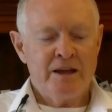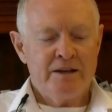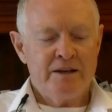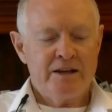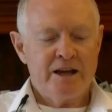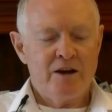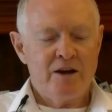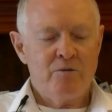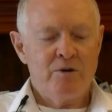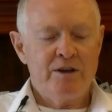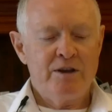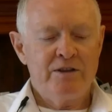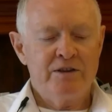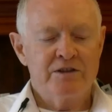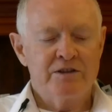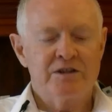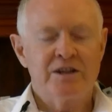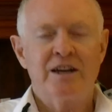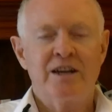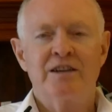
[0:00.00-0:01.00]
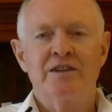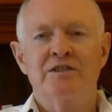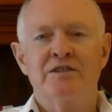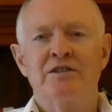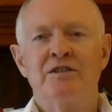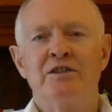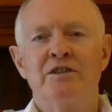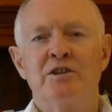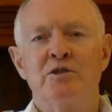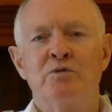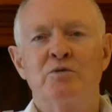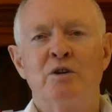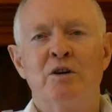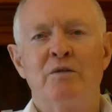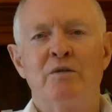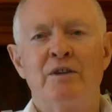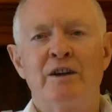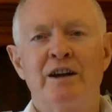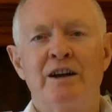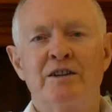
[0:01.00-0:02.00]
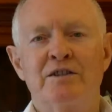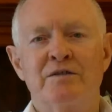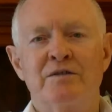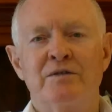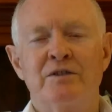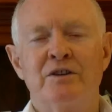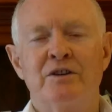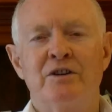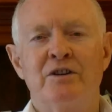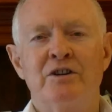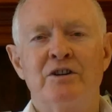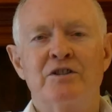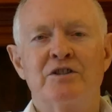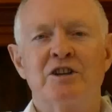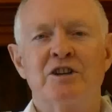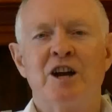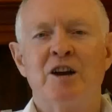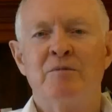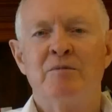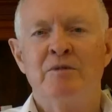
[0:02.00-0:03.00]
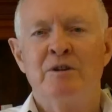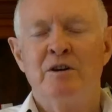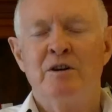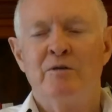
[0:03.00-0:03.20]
Now when the Sun is in the 12th house of your horoscope,